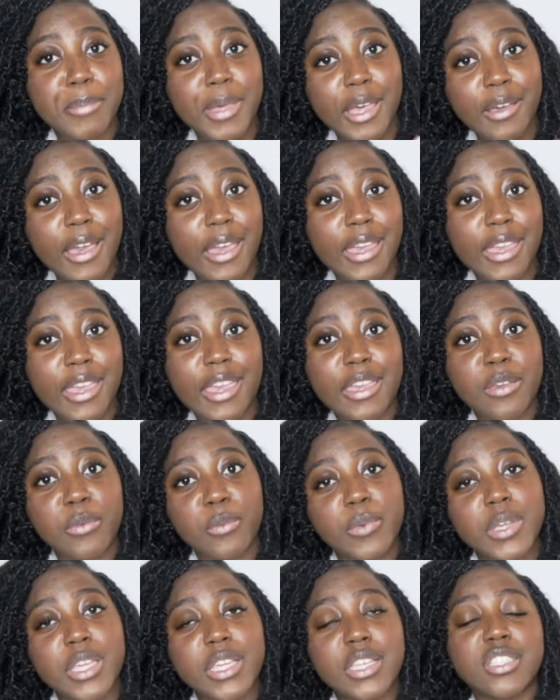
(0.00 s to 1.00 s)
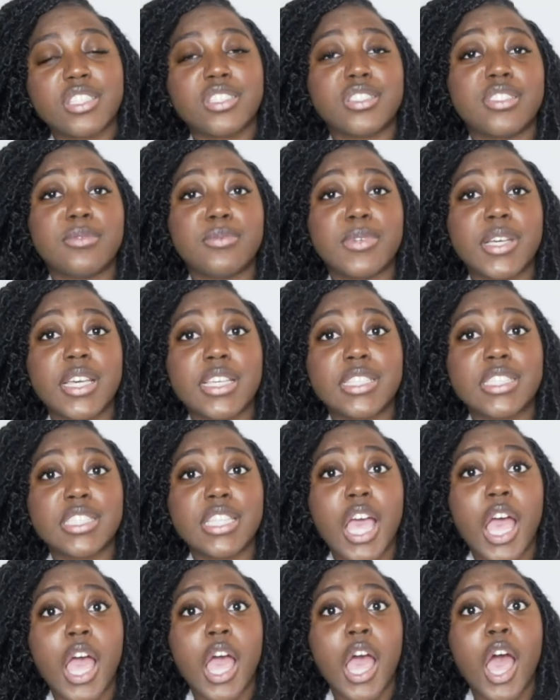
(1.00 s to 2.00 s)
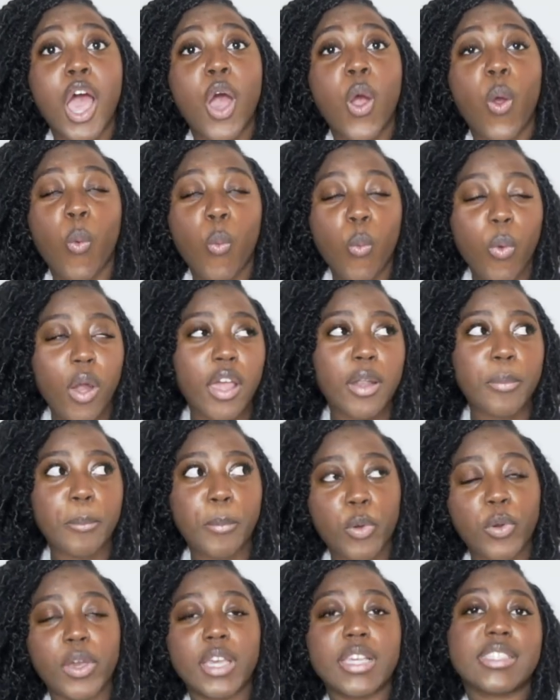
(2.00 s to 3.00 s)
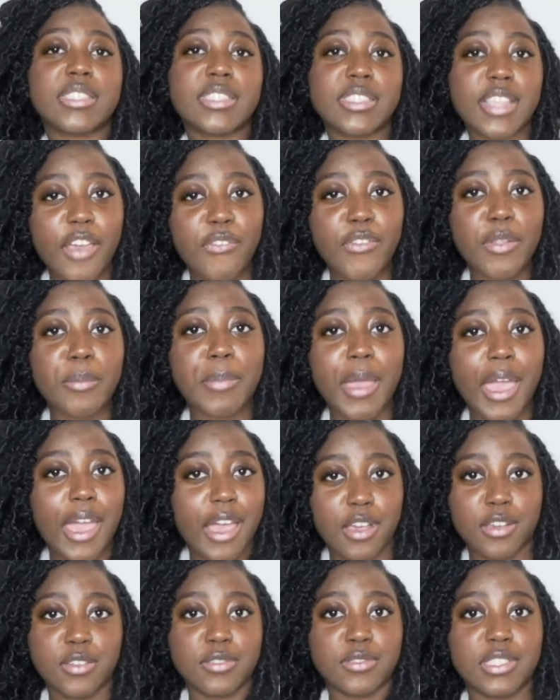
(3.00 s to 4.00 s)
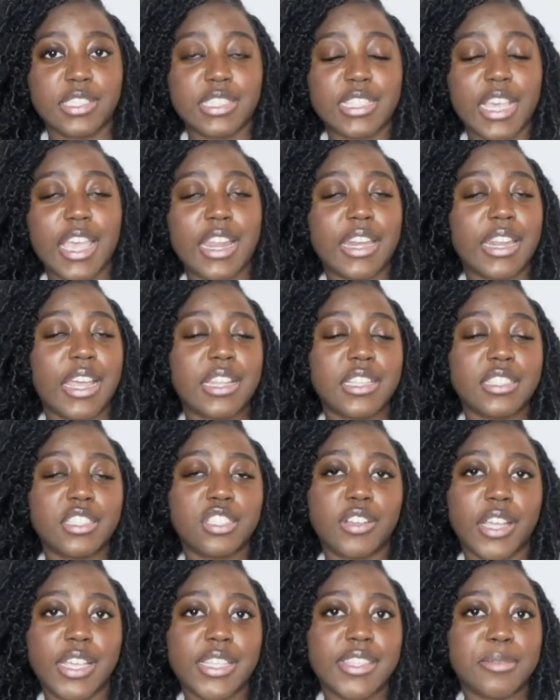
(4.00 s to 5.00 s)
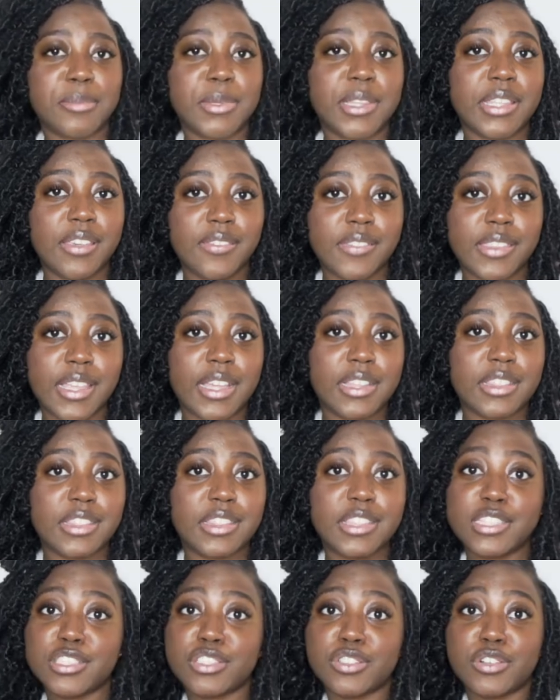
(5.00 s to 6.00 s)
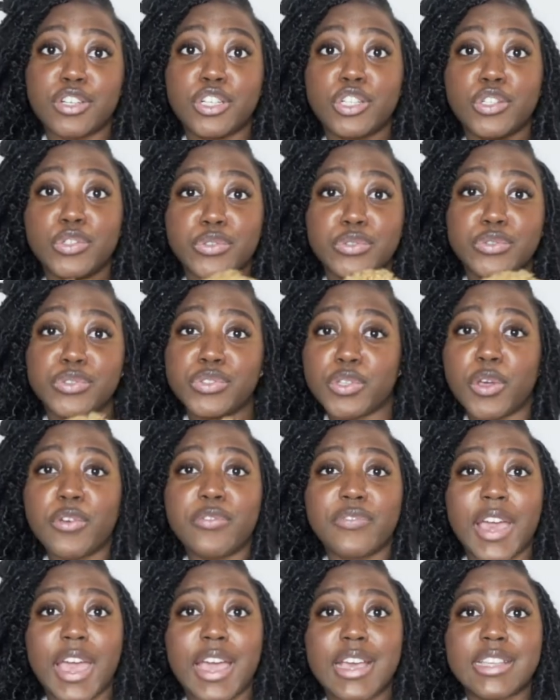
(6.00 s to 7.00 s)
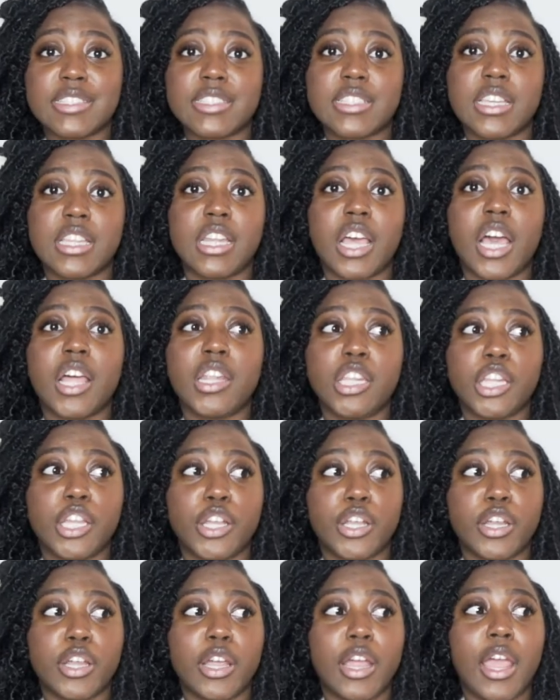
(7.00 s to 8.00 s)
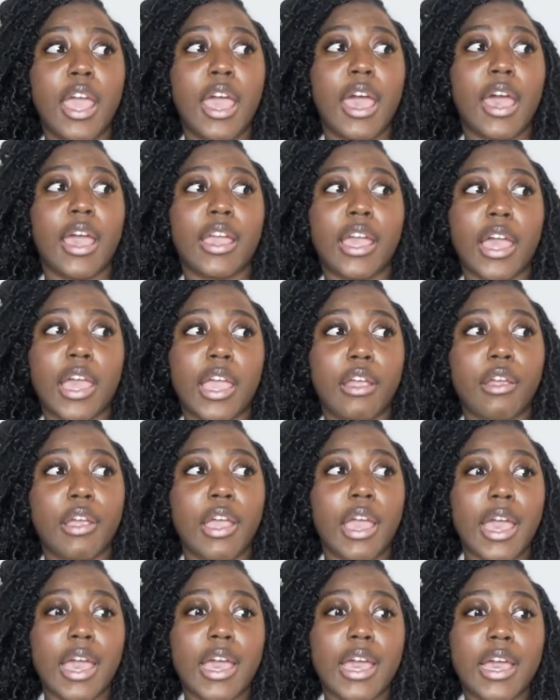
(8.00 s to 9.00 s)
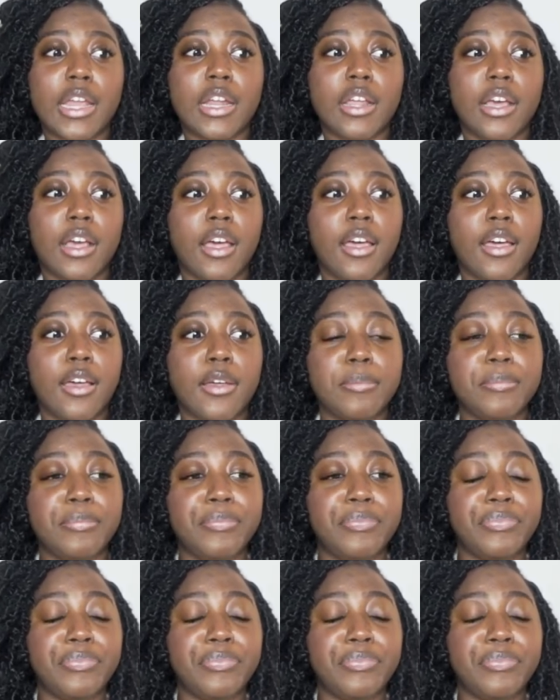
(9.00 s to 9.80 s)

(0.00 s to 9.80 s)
Belle at 8 weeks, she was 1.7 pounds, and that is crazy to believe that this girl grew so fast. And under, I got her at